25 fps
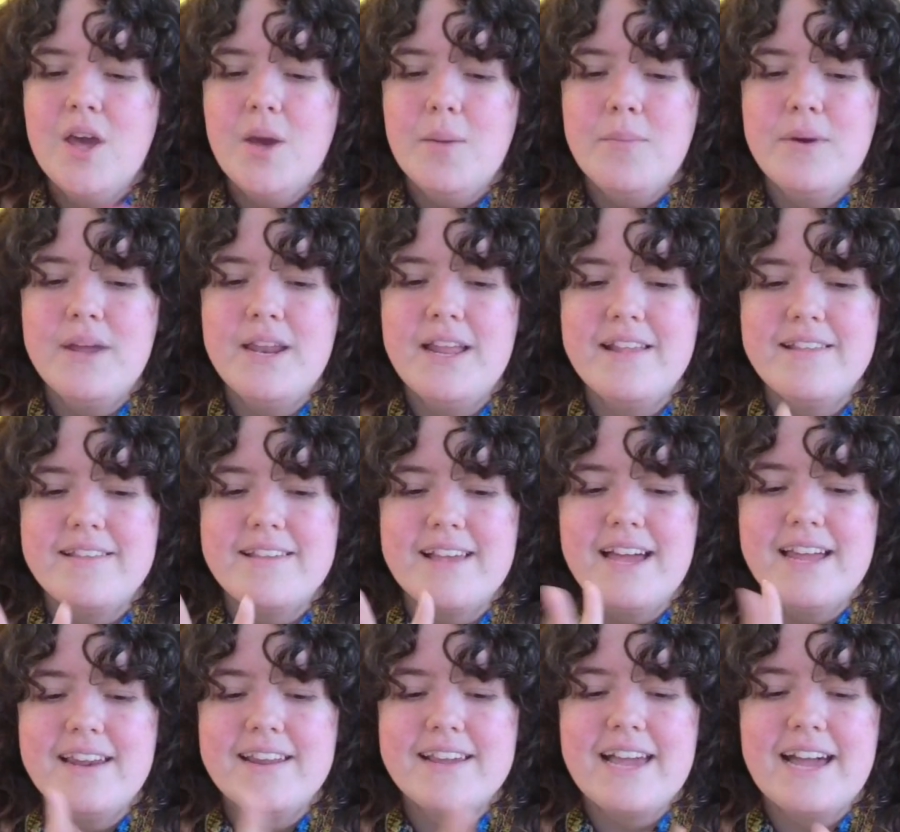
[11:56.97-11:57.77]
but it's
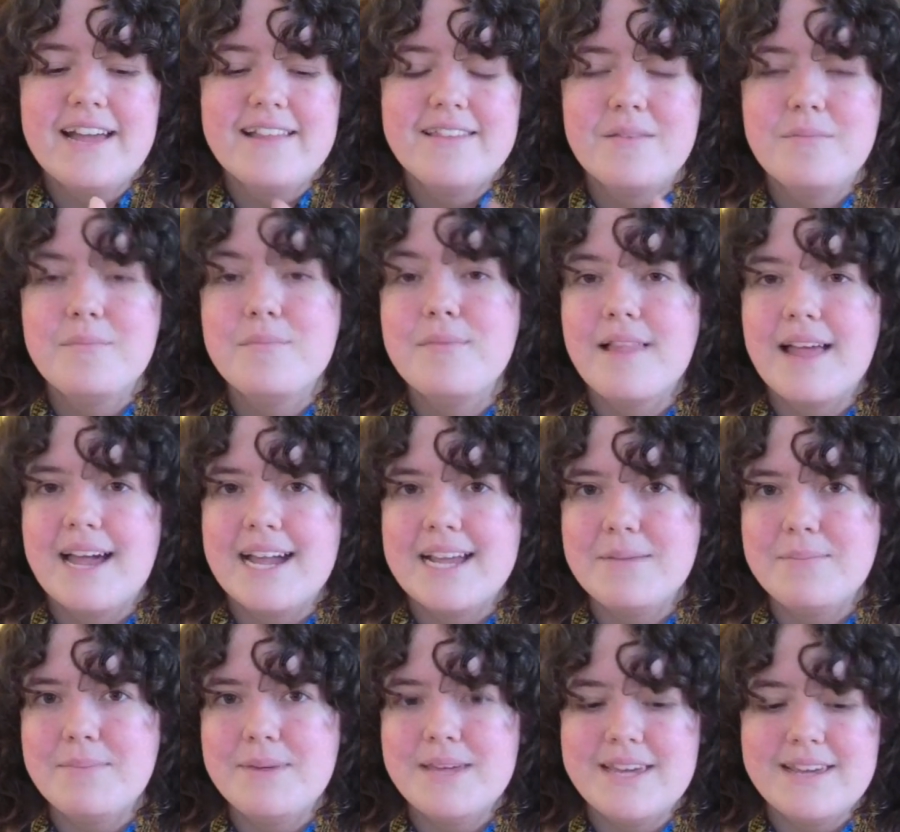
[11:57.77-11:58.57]
kind of got some
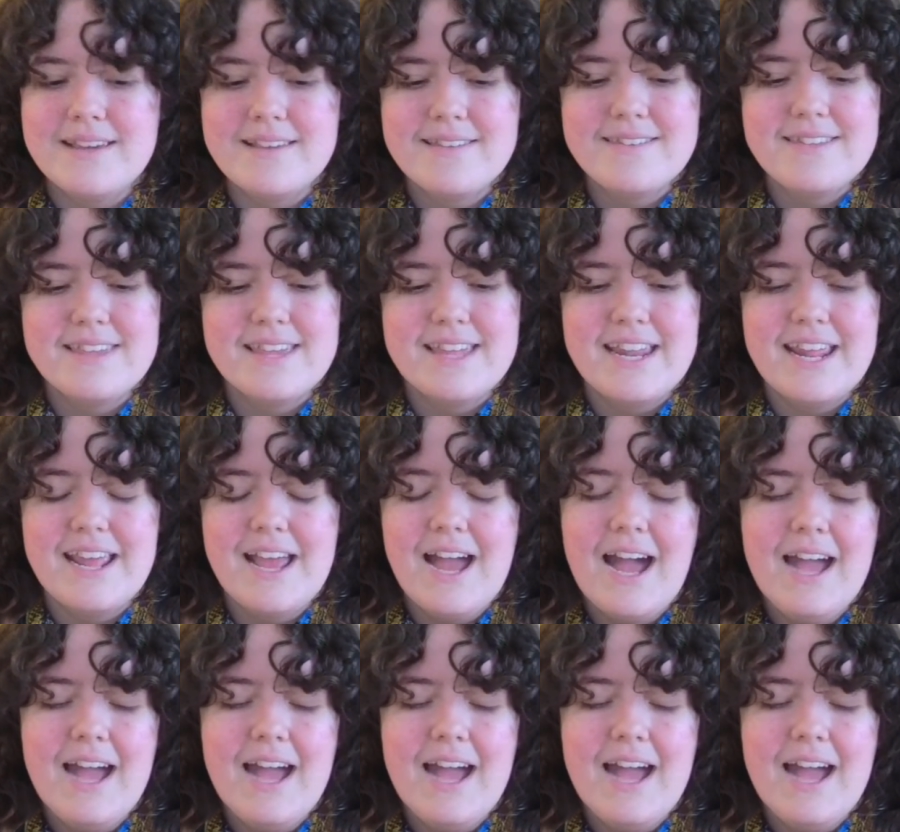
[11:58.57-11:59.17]
light pinks in it.